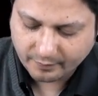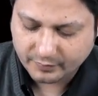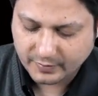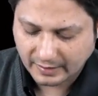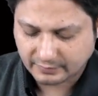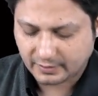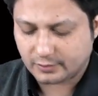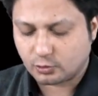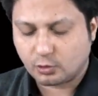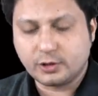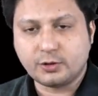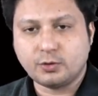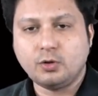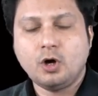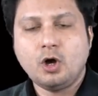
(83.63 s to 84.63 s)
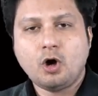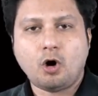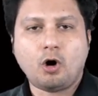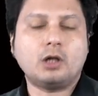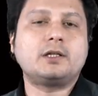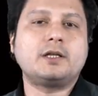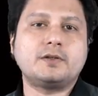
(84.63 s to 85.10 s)
As I told you,
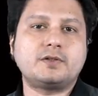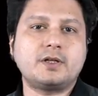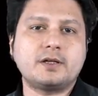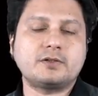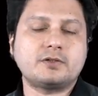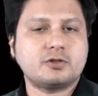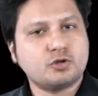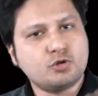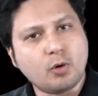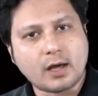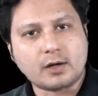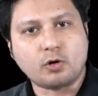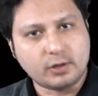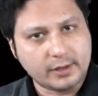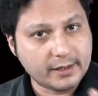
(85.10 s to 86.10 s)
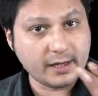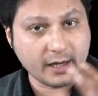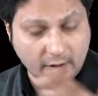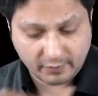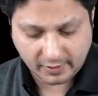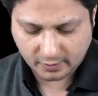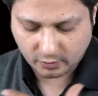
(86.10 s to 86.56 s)
all these things you are already
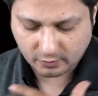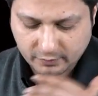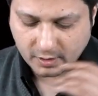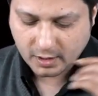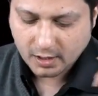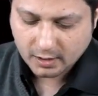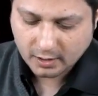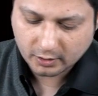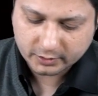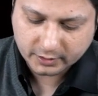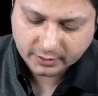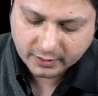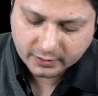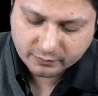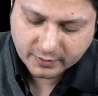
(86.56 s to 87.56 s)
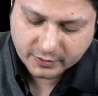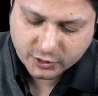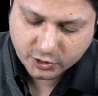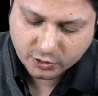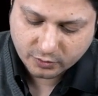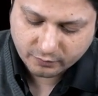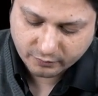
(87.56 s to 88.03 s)
aware of. Now, the things which
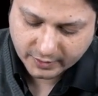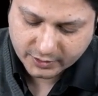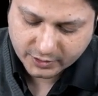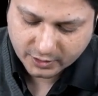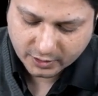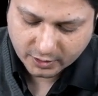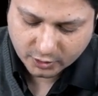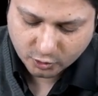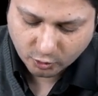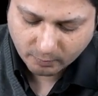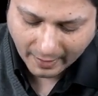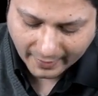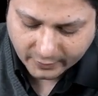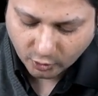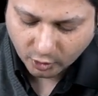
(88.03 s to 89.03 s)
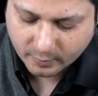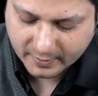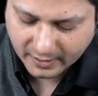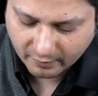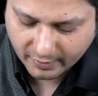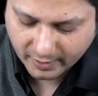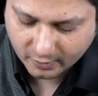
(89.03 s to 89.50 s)
you might not be
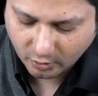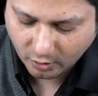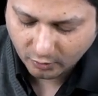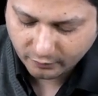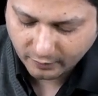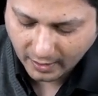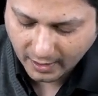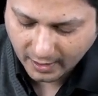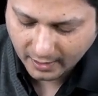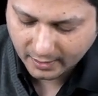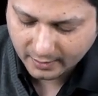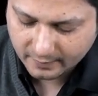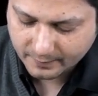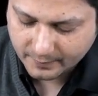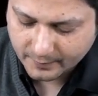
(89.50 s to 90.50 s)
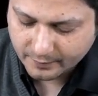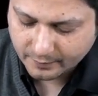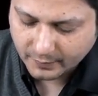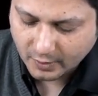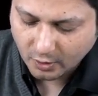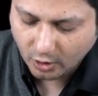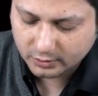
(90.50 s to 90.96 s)
aware of are,
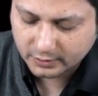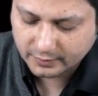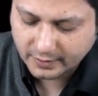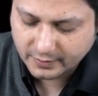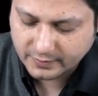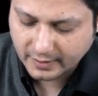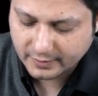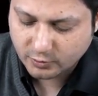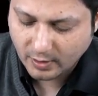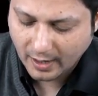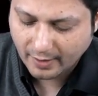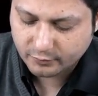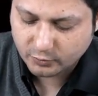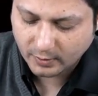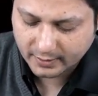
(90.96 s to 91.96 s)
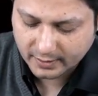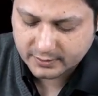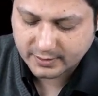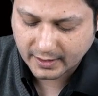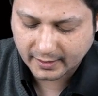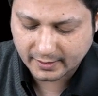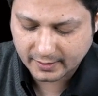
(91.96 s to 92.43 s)
or the things that you have to
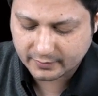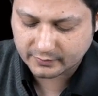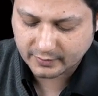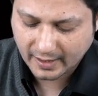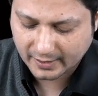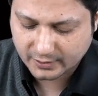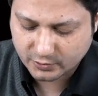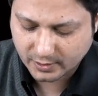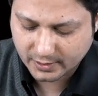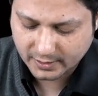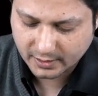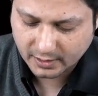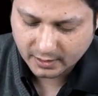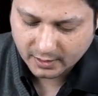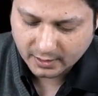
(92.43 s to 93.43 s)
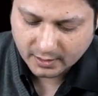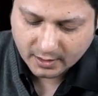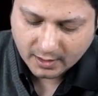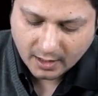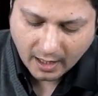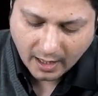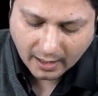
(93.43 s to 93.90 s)
understand is actually,
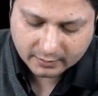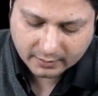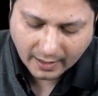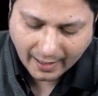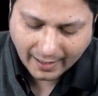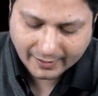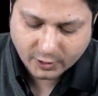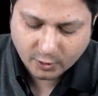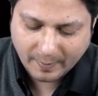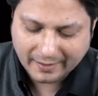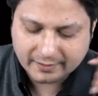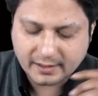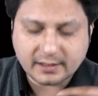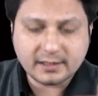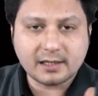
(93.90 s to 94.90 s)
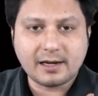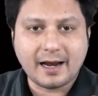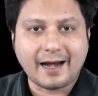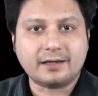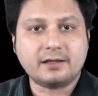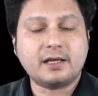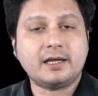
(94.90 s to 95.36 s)
are the iliopectineal
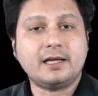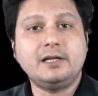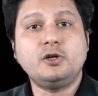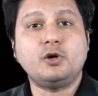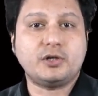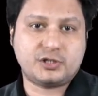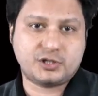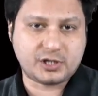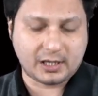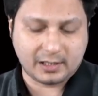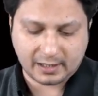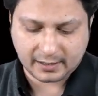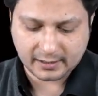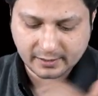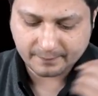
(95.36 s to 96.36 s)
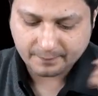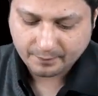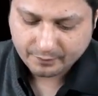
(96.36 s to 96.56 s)
and the ilioischial line.